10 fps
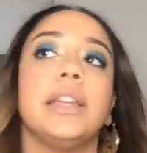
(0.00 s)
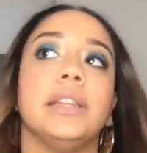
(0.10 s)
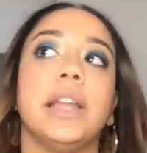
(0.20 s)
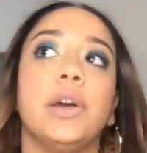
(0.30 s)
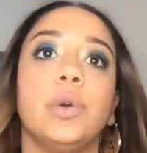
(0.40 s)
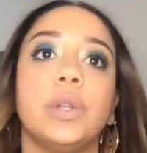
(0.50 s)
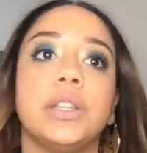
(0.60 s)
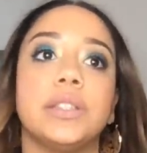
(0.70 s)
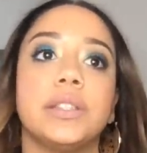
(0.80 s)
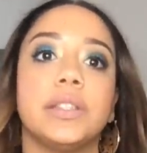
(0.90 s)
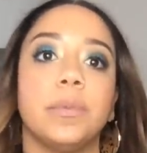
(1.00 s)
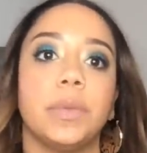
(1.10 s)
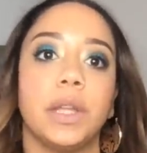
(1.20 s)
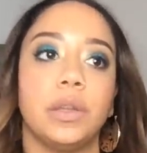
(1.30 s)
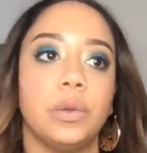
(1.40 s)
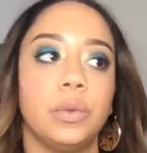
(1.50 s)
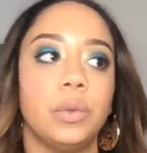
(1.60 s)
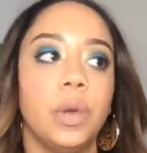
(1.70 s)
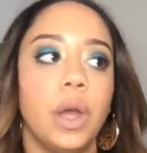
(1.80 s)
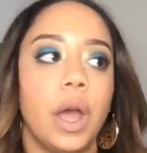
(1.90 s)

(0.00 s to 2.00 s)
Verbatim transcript: And not only is this something new